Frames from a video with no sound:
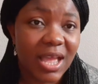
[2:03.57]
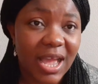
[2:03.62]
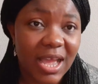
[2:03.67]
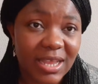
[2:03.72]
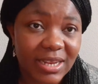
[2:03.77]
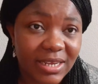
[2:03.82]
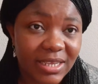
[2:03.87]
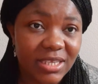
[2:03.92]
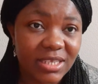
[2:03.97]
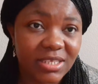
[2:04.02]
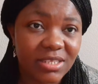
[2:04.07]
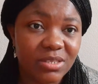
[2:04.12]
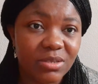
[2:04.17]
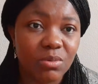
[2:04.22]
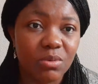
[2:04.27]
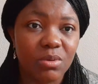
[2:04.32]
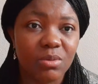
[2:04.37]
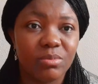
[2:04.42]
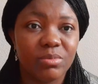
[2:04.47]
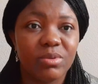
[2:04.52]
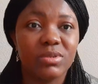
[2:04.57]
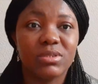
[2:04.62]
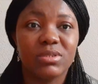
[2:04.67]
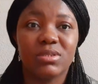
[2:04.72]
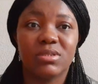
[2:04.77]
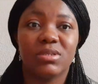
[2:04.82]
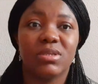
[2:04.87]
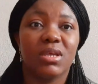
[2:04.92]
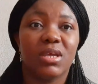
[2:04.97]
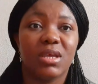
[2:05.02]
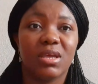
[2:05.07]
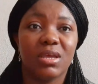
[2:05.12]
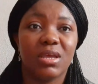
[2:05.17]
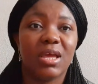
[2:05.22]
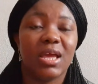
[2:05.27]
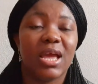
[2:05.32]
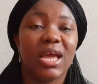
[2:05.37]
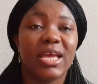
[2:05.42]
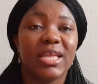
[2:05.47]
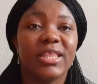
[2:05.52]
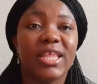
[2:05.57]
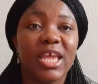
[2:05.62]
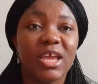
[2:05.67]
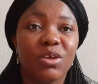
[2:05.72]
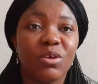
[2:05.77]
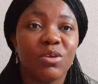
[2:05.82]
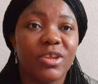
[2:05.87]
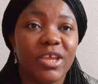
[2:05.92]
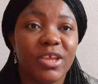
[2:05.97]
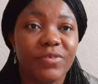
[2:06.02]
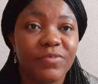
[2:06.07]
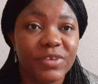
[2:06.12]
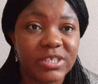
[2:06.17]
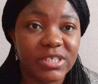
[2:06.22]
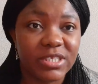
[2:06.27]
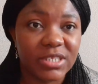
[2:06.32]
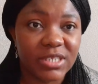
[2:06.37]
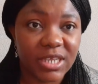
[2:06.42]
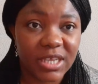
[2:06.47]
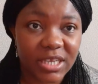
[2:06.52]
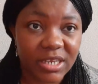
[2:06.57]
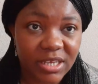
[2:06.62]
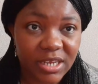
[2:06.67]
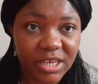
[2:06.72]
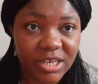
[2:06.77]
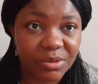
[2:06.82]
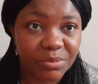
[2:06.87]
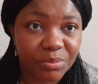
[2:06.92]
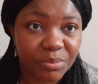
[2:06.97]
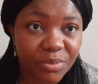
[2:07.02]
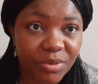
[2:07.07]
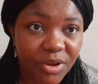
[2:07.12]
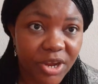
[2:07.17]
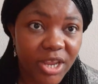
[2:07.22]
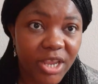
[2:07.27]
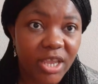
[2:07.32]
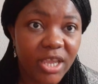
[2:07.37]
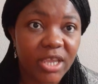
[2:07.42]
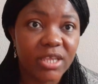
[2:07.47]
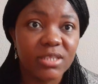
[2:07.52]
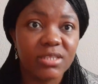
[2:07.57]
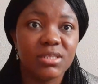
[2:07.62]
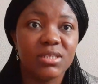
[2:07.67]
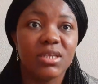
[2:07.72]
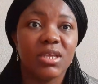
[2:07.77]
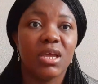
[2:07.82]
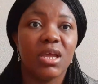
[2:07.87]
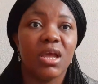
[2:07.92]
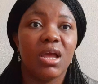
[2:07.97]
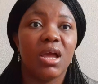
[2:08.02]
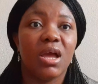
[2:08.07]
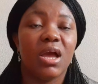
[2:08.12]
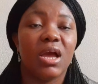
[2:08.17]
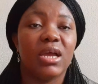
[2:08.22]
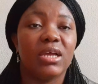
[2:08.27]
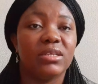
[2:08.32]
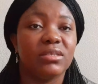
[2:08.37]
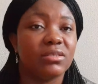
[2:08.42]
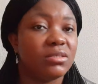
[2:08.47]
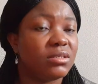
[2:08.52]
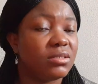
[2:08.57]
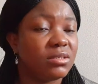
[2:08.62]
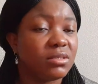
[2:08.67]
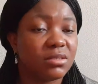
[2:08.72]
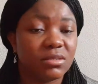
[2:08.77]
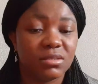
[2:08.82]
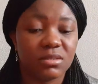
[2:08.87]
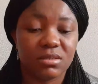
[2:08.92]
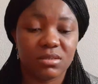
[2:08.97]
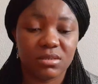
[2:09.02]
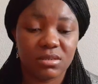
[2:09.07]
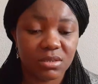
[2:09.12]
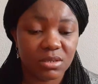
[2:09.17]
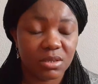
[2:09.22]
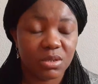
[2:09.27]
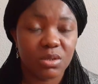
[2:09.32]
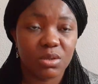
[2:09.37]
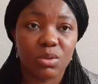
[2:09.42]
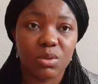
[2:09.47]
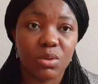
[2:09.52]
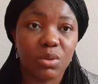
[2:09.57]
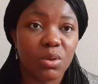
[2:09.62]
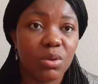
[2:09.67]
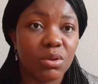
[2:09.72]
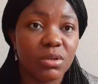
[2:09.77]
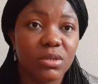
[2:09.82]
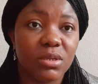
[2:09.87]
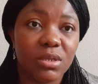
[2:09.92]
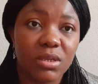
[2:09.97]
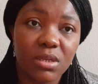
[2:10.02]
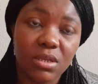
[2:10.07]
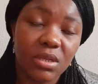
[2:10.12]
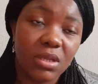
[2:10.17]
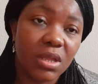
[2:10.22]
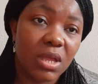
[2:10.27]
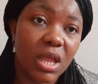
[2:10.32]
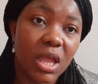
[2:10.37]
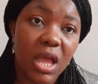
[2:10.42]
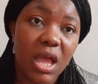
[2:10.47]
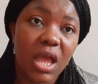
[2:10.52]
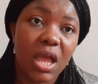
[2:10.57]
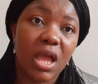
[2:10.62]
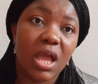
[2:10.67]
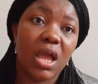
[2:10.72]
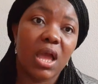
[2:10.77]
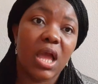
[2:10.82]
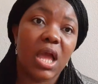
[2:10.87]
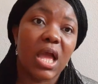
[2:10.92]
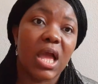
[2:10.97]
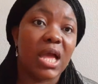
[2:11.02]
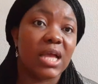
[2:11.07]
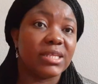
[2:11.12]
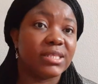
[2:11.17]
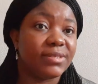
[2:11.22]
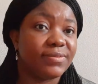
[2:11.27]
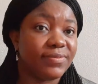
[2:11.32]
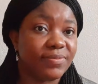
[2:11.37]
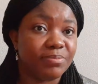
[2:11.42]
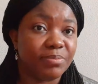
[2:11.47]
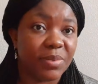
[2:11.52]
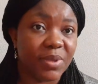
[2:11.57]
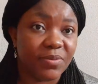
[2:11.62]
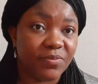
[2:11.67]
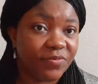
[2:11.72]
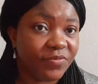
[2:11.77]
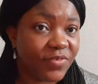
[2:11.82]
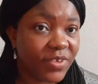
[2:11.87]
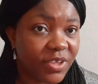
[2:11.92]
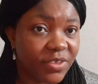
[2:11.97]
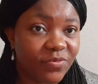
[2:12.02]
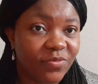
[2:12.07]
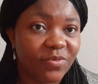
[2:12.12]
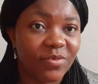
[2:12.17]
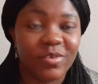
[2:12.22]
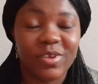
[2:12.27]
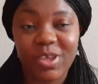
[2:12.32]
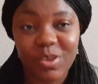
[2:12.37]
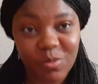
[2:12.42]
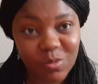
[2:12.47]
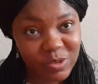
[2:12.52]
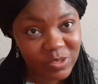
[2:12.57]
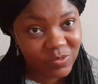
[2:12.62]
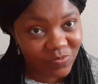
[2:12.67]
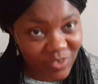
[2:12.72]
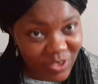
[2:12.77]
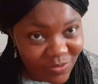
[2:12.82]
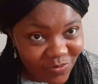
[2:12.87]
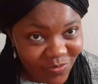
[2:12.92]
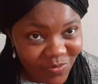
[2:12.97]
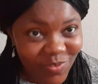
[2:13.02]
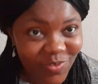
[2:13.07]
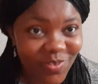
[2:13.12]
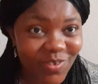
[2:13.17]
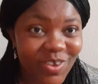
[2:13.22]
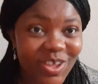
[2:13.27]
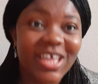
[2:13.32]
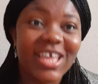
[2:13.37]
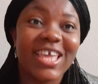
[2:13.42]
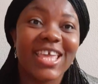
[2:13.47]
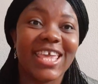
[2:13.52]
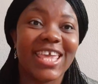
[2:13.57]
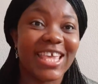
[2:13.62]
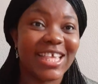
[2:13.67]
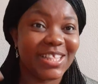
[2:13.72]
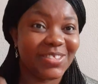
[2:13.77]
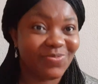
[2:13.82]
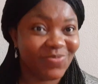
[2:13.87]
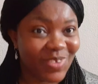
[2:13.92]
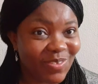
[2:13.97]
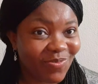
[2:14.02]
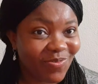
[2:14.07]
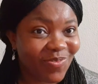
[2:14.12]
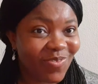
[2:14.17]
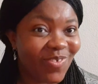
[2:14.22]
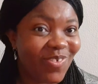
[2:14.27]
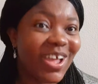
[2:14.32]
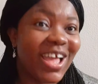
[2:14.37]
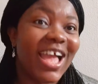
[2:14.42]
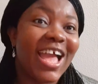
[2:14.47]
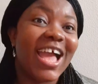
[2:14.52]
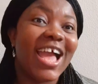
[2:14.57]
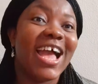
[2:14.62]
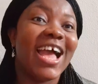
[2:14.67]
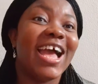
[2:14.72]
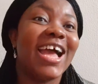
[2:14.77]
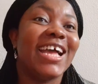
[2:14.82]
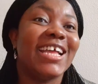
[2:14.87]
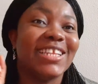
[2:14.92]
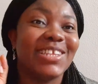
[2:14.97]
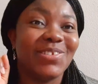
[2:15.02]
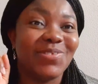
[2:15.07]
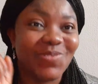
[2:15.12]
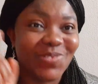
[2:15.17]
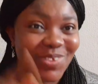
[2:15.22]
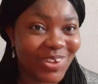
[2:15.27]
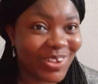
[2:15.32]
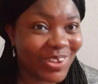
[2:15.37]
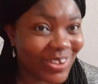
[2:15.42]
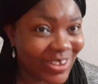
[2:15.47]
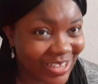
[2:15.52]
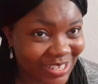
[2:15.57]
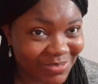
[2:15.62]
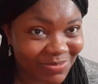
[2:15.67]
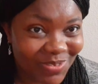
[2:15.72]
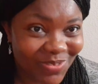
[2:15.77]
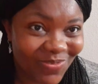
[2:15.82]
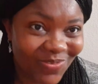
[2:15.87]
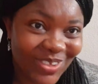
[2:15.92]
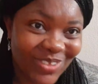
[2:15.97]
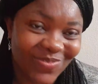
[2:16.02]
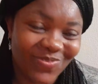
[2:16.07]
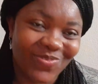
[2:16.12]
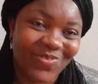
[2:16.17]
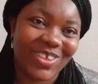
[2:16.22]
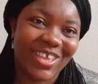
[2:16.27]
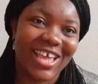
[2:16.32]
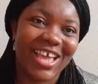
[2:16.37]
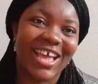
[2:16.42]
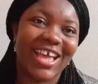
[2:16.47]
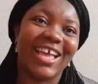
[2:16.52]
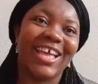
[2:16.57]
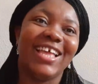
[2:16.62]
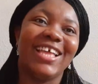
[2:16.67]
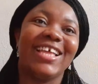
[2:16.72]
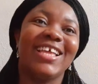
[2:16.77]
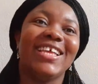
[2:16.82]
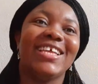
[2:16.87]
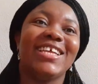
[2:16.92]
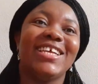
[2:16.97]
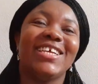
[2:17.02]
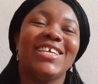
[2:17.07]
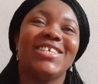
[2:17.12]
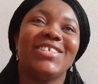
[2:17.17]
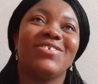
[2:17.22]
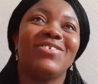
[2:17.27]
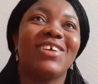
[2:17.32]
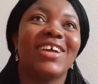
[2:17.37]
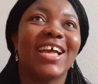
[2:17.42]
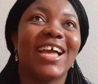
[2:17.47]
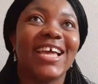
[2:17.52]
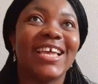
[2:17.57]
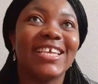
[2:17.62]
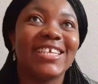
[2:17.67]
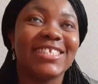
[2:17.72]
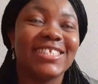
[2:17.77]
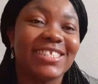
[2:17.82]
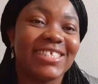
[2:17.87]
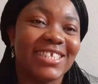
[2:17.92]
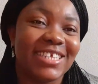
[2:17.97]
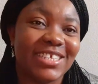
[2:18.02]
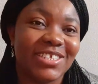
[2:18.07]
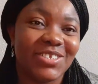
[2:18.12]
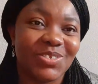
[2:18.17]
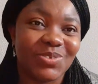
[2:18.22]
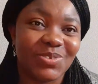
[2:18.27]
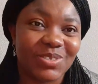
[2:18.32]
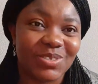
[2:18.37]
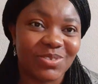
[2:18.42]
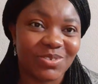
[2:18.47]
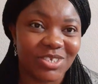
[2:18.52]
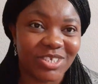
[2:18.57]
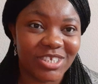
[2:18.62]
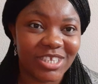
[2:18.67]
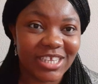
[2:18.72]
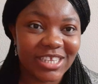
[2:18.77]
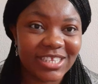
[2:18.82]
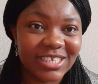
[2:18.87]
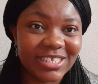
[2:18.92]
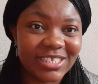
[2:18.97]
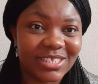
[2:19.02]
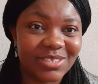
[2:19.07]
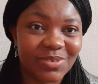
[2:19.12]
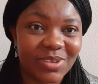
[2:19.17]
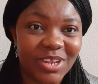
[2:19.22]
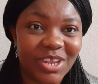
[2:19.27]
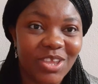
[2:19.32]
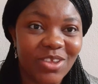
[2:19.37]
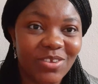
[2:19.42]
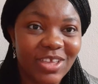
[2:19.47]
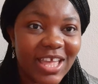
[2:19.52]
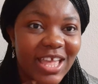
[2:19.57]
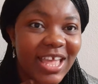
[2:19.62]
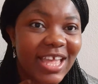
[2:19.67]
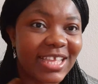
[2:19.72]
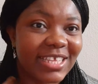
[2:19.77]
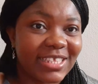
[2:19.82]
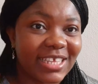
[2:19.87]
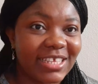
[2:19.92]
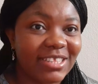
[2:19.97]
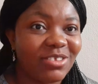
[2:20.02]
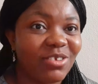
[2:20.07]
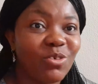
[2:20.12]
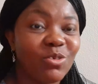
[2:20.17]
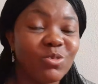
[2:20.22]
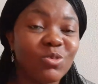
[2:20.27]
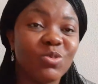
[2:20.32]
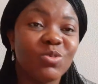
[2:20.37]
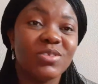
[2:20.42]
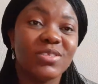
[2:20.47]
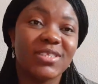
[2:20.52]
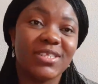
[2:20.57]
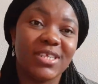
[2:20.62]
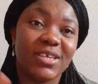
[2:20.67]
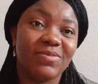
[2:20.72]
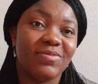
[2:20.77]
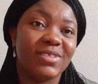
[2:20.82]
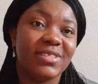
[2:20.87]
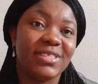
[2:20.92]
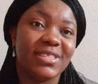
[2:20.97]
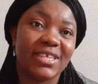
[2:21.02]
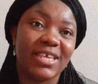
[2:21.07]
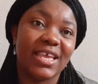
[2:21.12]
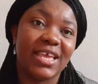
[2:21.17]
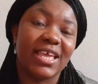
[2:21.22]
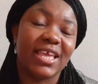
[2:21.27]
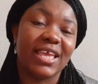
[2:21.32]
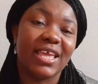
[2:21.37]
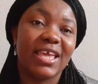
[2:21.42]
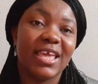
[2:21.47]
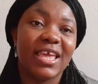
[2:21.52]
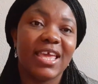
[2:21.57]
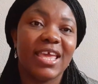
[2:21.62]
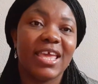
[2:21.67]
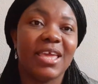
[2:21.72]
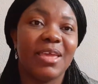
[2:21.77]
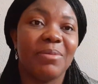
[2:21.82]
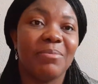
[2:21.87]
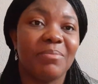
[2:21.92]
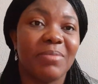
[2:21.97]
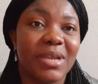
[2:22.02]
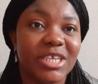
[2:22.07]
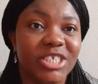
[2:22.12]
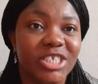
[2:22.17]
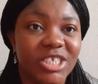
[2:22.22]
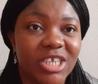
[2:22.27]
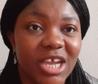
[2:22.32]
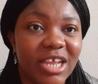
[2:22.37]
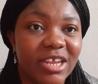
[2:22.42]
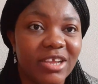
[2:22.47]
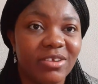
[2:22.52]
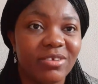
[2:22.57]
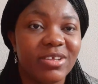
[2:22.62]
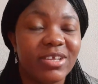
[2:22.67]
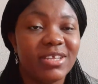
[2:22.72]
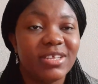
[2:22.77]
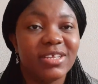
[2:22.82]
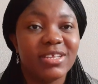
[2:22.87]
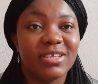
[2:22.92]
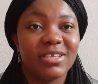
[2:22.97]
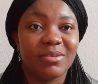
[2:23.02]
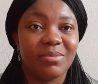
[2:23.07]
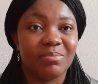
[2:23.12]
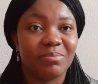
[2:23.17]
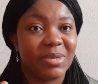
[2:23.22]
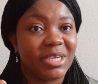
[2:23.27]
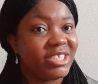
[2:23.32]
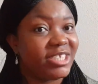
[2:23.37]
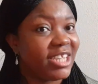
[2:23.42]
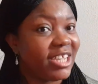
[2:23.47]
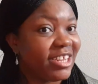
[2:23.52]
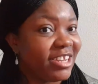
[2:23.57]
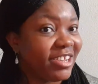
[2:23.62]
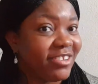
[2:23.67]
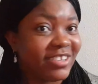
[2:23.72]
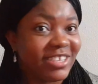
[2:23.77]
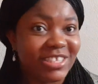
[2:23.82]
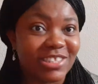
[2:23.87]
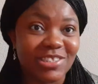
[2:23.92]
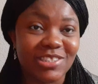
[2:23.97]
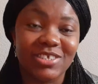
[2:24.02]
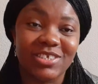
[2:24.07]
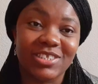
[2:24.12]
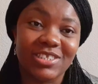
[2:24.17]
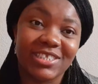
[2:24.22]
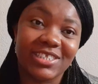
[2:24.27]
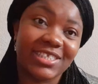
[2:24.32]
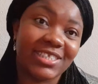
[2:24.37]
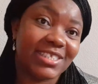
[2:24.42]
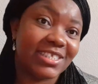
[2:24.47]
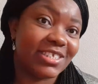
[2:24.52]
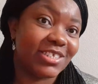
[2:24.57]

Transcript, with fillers: an easy one, but I thank God everything ended in praise and God has been faithful. He was faithful, He is faithful, and will always be faithful. Yeah. So, guys, I just want to share this with you guys and also save it here in my channel. My channel is not